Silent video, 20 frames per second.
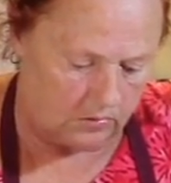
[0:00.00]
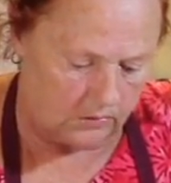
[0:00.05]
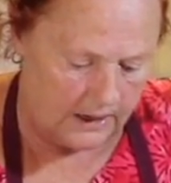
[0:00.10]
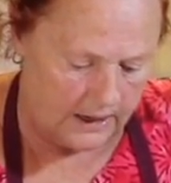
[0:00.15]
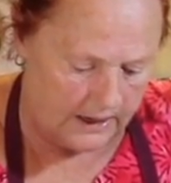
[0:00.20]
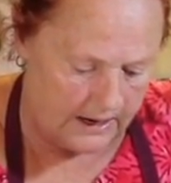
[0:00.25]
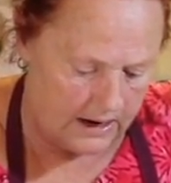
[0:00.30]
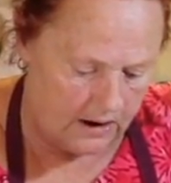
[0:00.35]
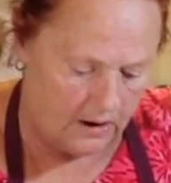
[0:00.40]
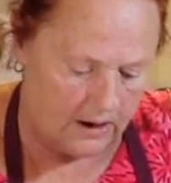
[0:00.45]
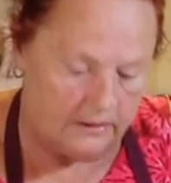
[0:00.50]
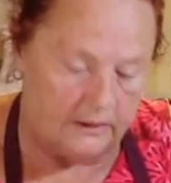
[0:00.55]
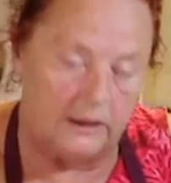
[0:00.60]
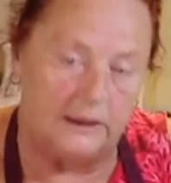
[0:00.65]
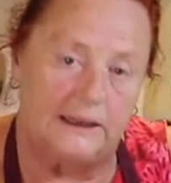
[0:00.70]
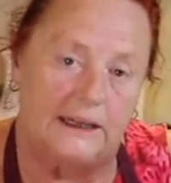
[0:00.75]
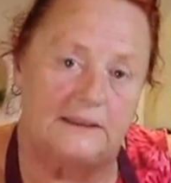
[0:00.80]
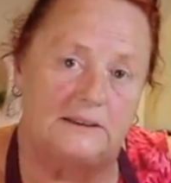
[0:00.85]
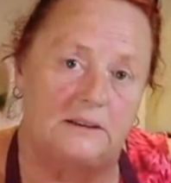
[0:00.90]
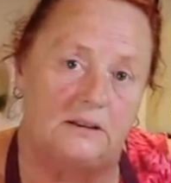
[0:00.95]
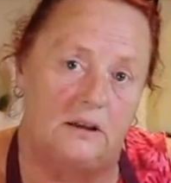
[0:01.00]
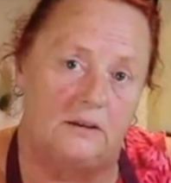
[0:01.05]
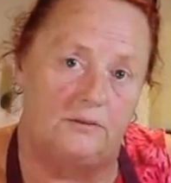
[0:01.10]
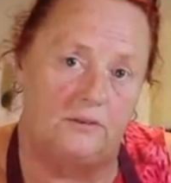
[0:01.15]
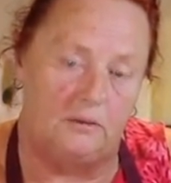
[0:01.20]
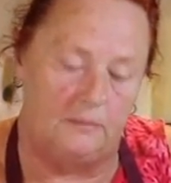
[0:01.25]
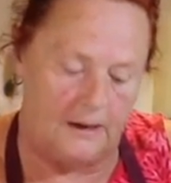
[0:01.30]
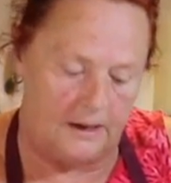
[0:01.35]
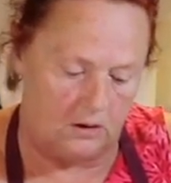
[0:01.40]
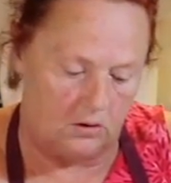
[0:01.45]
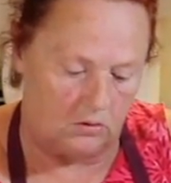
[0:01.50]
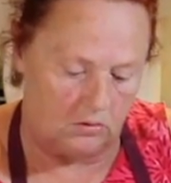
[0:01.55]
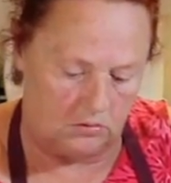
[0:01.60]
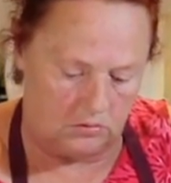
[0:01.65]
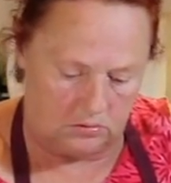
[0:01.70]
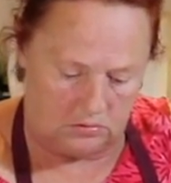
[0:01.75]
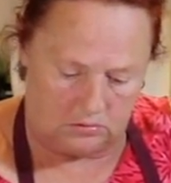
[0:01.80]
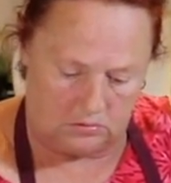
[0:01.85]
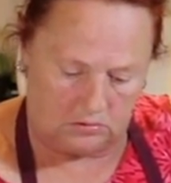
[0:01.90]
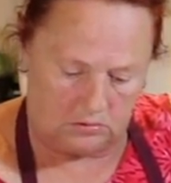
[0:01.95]
Right now, I think that's enough tomato.
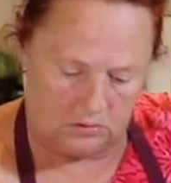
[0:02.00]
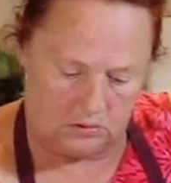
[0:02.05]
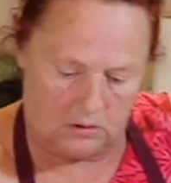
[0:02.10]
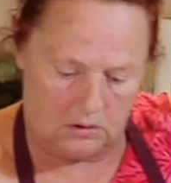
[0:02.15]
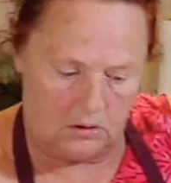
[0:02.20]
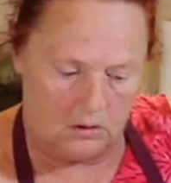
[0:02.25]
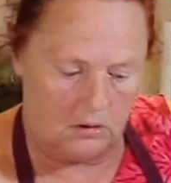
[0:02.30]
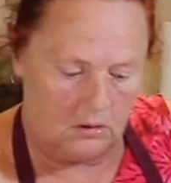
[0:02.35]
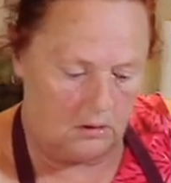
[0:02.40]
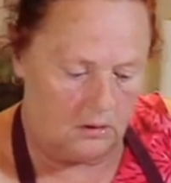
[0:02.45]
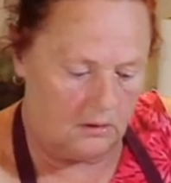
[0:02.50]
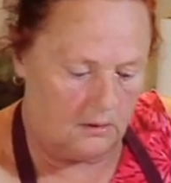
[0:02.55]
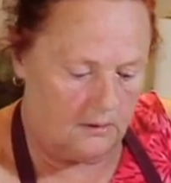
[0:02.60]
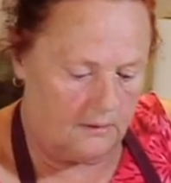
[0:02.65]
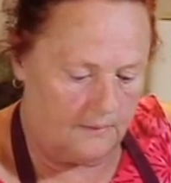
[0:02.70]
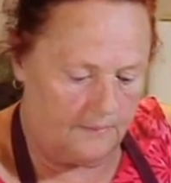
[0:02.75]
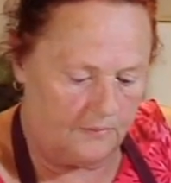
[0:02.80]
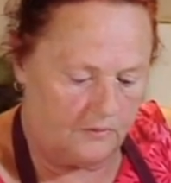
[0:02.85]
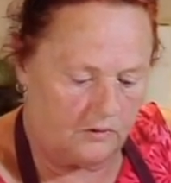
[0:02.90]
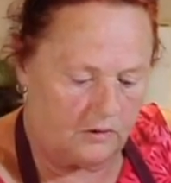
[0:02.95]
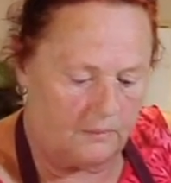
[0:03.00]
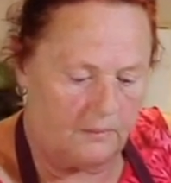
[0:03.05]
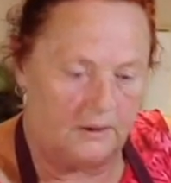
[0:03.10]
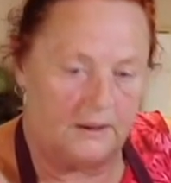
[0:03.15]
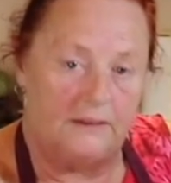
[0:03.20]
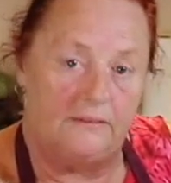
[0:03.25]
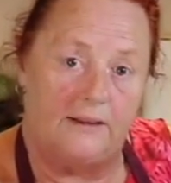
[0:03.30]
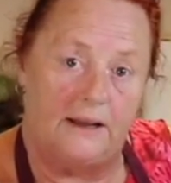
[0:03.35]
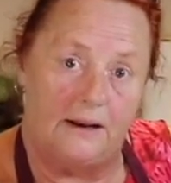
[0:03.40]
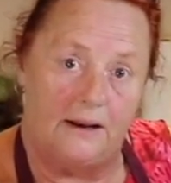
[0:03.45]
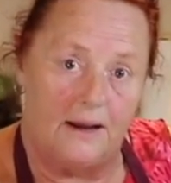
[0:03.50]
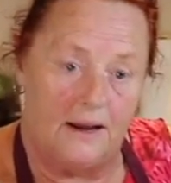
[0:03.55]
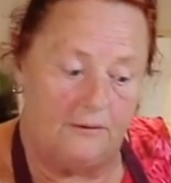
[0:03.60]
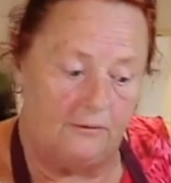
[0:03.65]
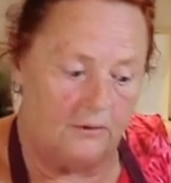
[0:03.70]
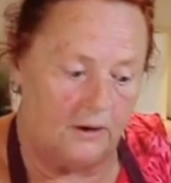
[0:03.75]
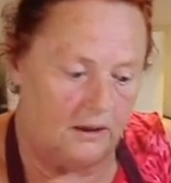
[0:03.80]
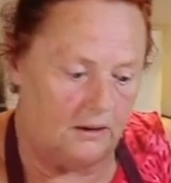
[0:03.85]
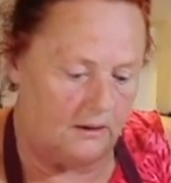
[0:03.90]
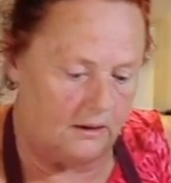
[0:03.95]
So I'm going to leave that
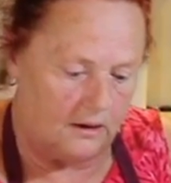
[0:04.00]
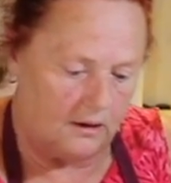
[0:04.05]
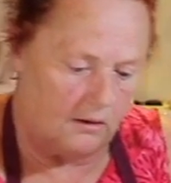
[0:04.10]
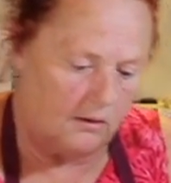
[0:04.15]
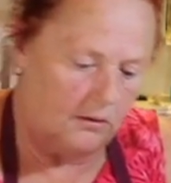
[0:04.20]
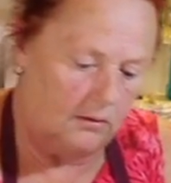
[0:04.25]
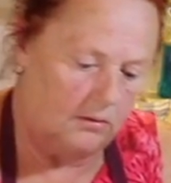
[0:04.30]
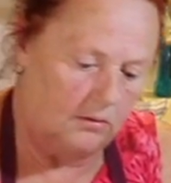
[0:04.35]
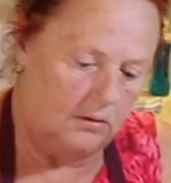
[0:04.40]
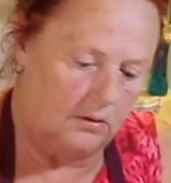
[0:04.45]
knife right there.